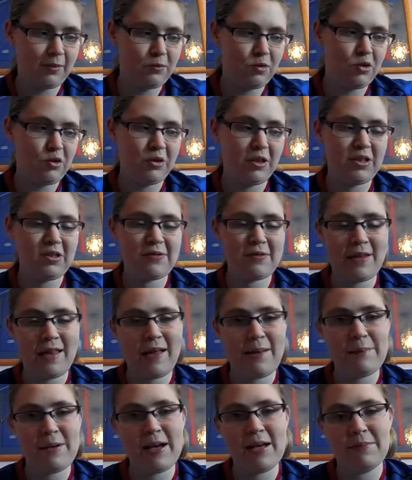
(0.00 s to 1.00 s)
I'm joking, it's
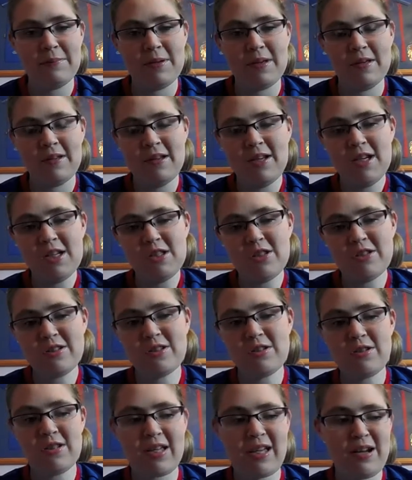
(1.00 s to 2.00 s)
not that bad, but it's
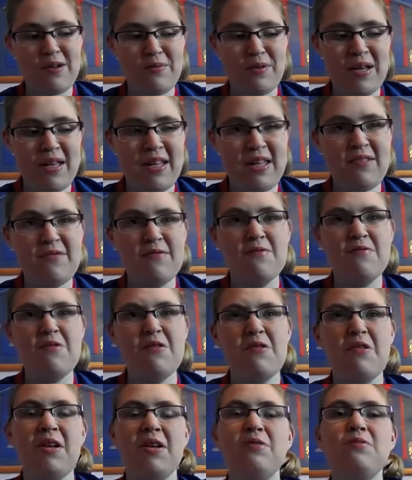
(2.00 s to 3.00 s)
just good to get away, even
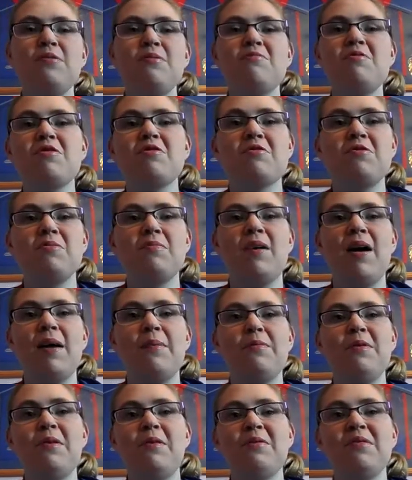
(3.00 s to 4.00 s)
though I know I'm just going to
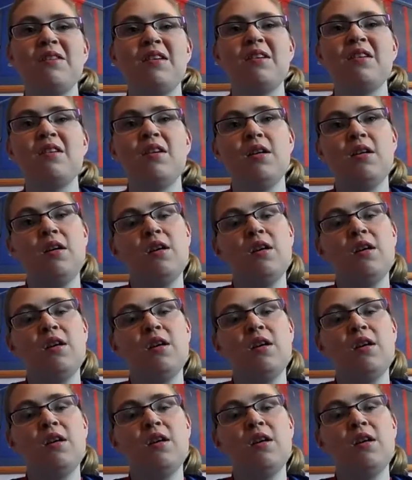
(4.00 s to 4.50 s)
Blackpool and